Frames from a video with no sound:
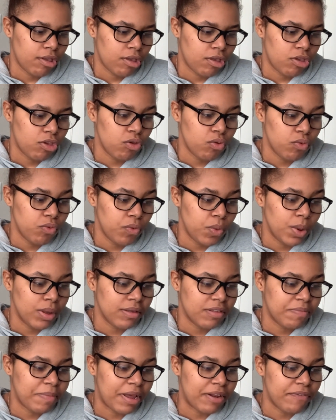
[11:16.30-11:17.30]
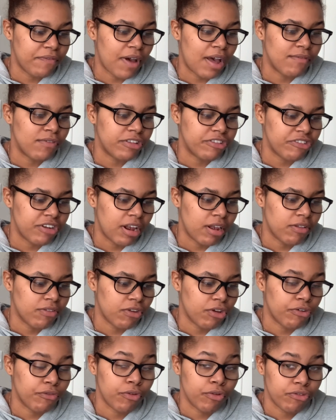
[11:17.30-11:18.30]
You spend $500
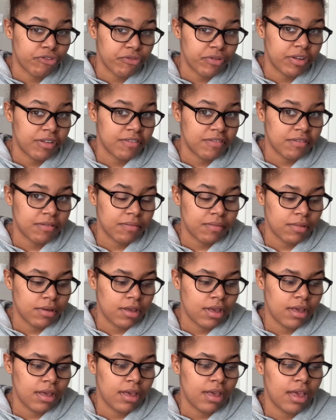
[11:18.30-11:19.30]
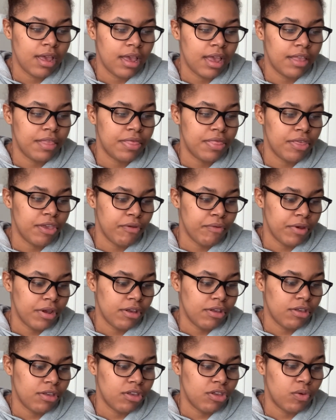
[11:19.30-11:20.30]
on groceries. In
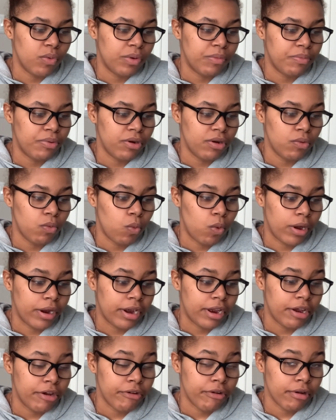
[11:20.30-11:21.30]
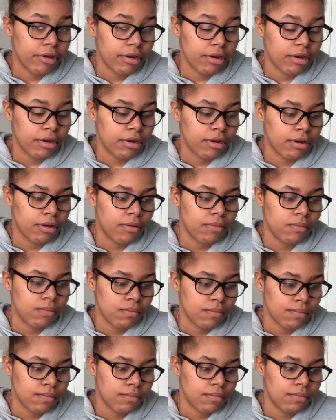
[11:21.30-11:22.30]
theory, you would put what here?
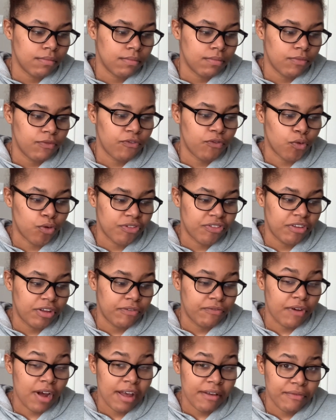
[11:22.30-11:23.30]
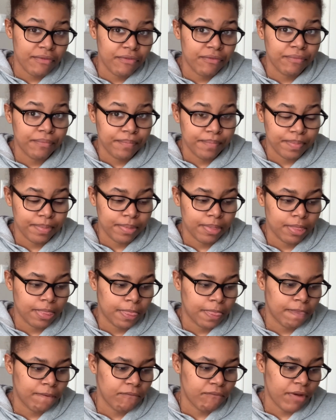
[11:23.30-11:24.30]
14.5,
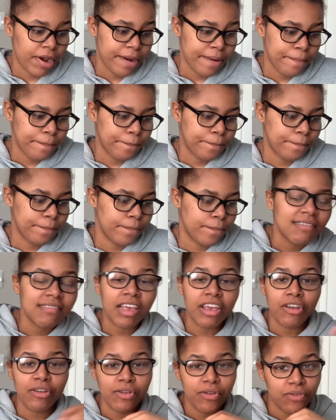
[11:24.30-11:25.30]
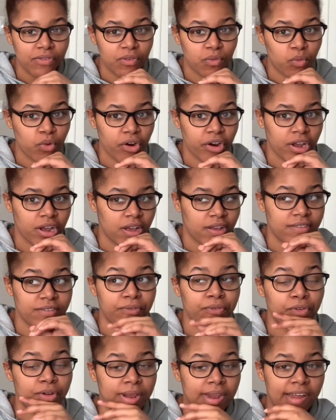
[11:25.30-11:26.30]
right? Say you do some work, some
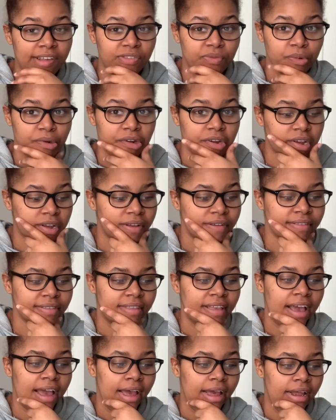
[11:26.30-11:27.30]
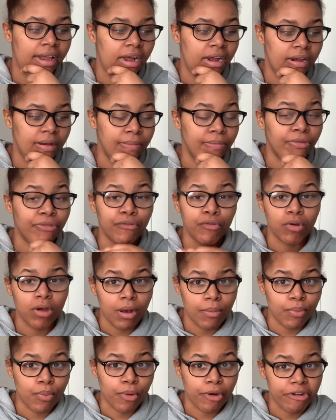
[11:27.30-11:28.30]
freelance work that through
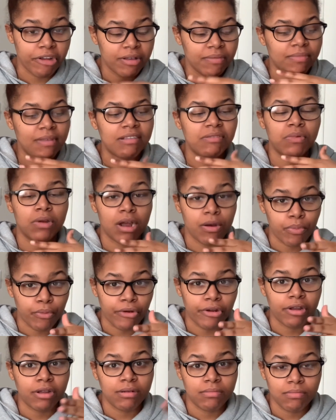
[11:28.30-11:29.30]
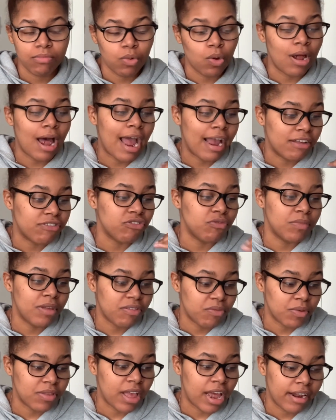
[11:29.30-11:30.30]
Upwork. That's what Upwork. Well, I assume
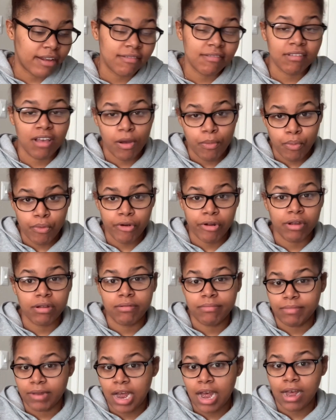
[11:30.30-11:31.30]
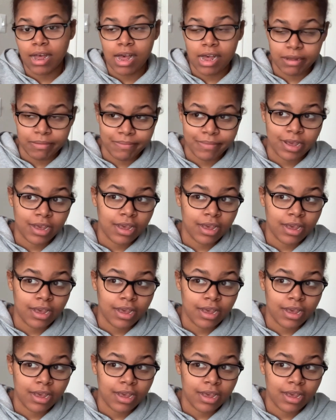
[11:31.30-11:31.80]
that's what that is. Upwork.com.